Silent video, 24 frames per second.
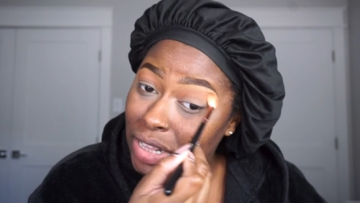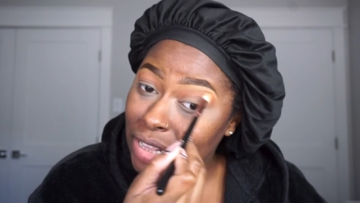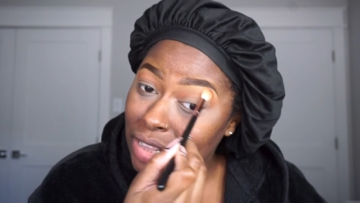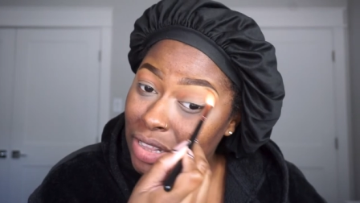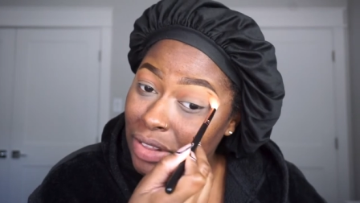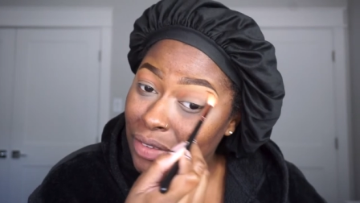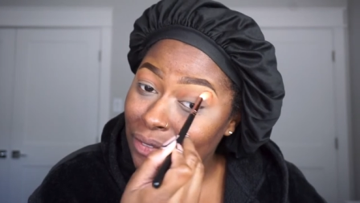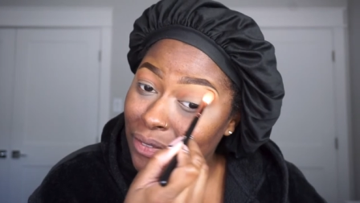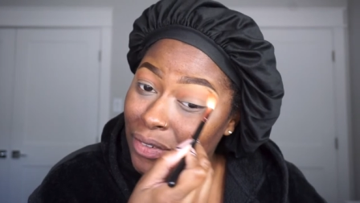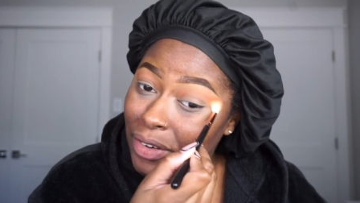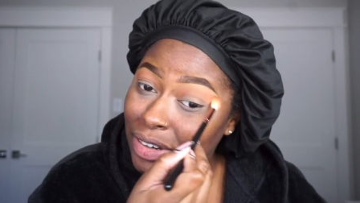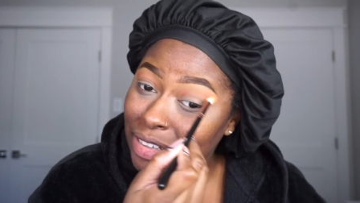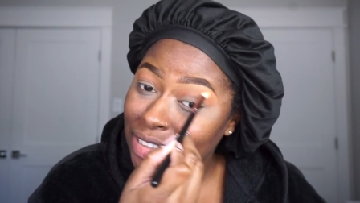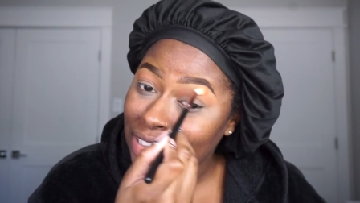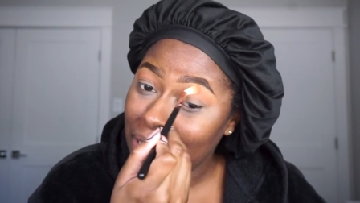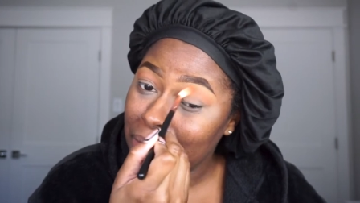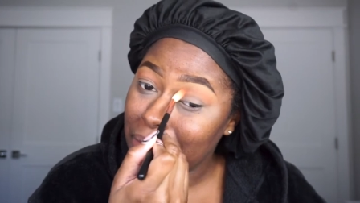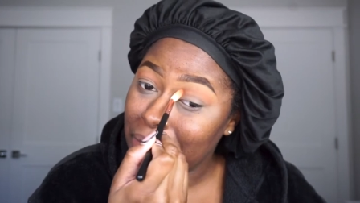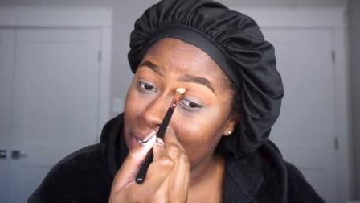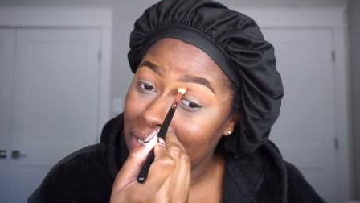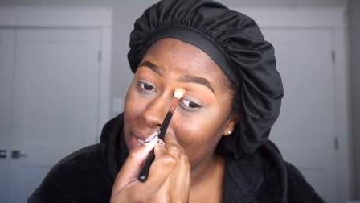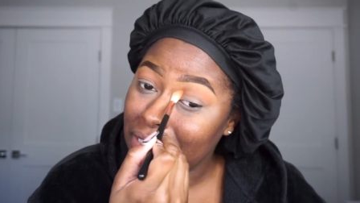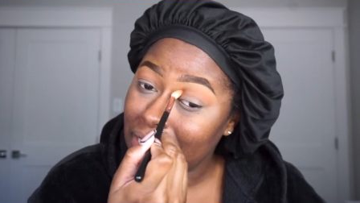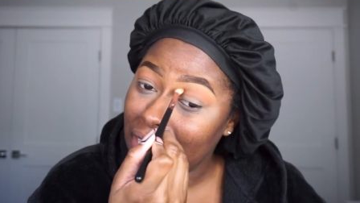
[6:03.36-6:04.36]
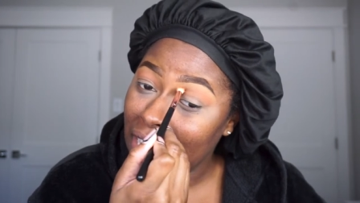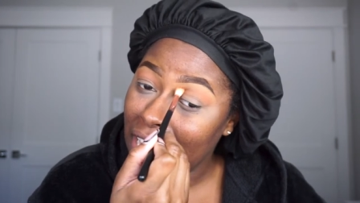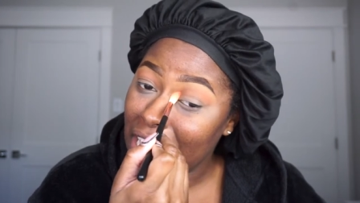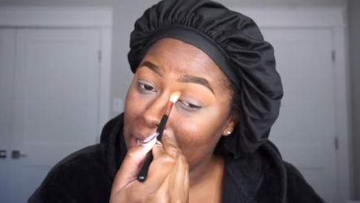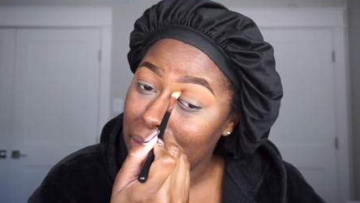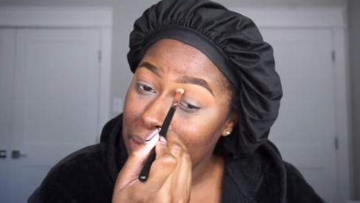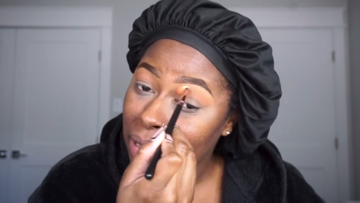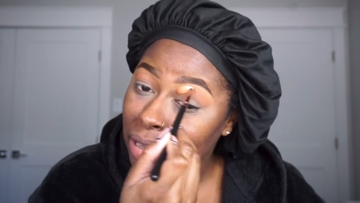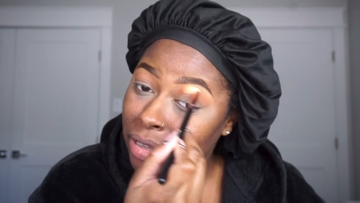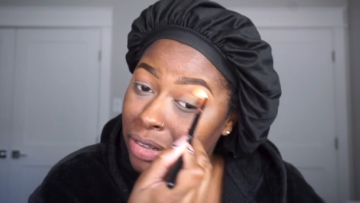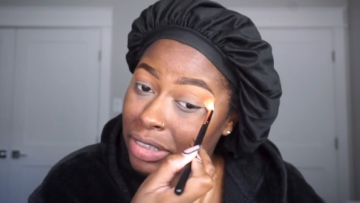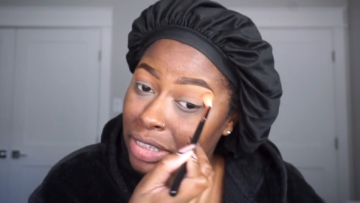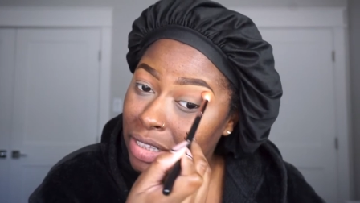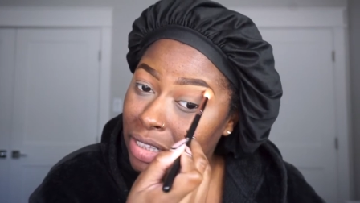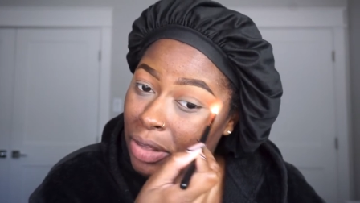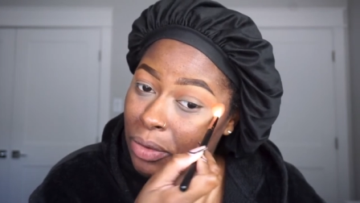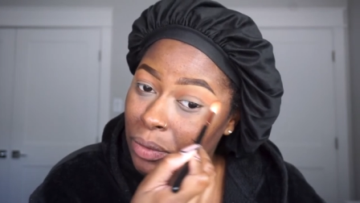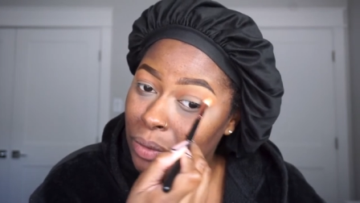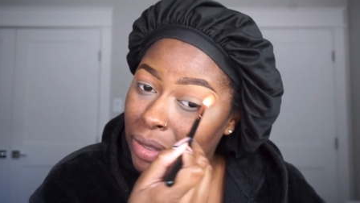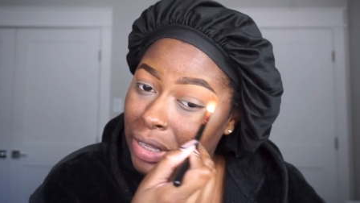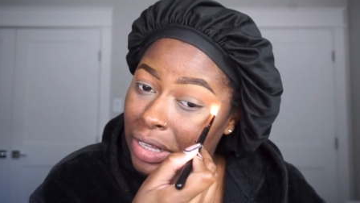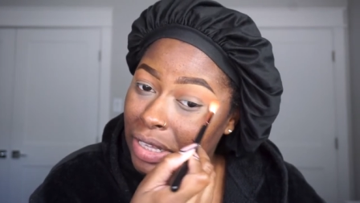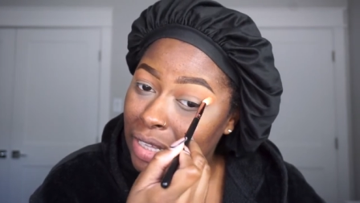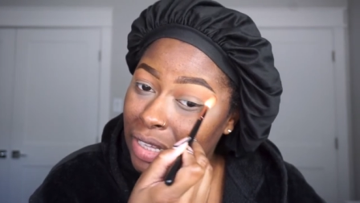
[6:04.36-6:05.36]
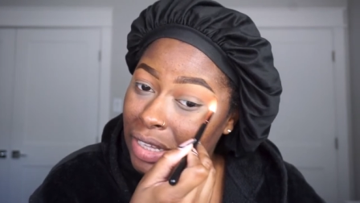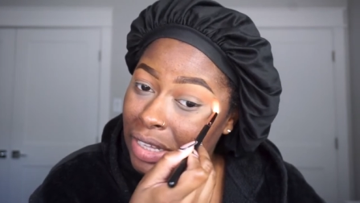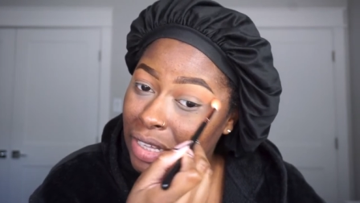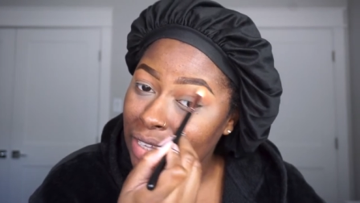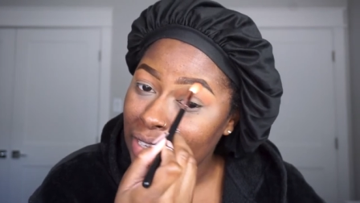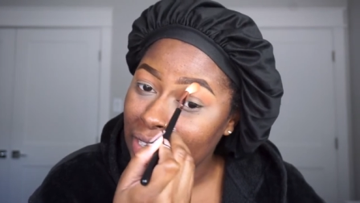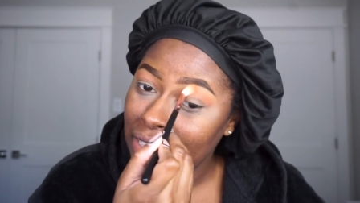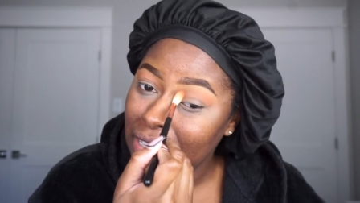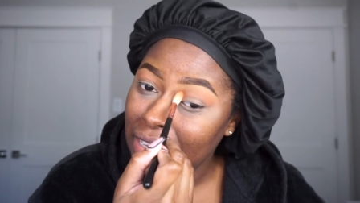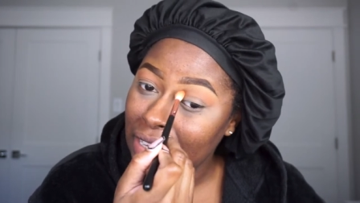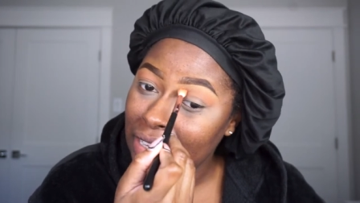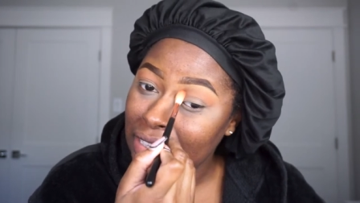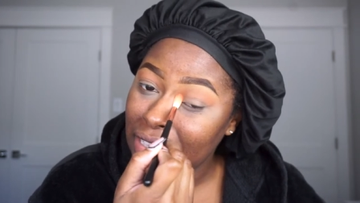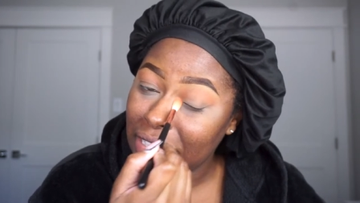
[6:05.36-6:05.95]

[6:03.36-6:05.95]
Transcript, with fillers: it the first time because it came out so good.